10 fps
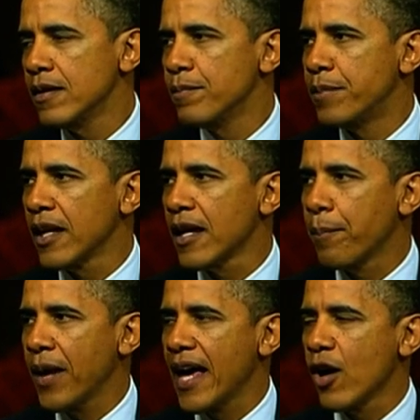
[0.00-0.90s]
building a
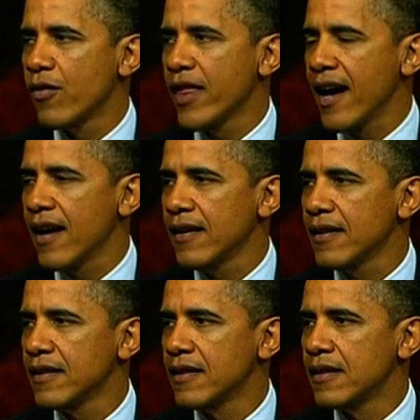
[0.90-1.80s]
plant over there
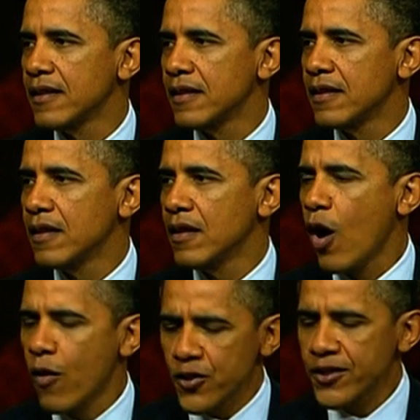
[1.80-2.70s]

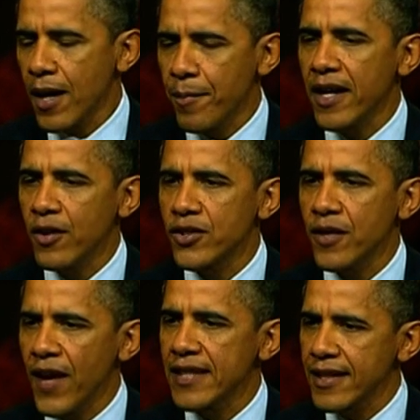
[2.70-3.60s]
over somebody who's
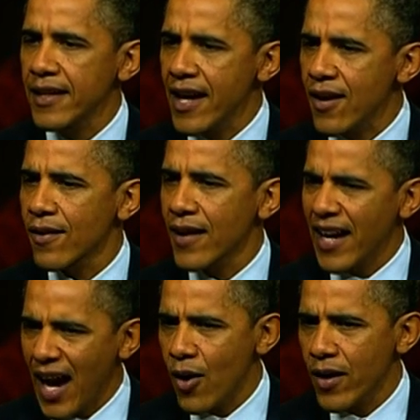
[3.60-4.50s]
investing here and
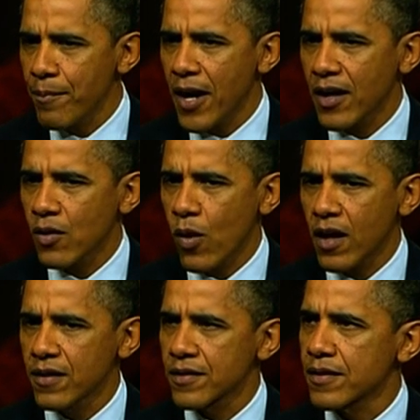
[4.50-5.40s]
hiring American
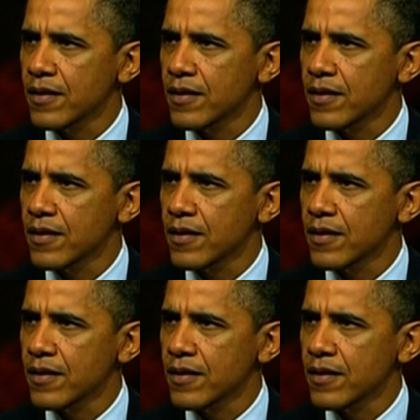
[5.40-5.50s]
workers.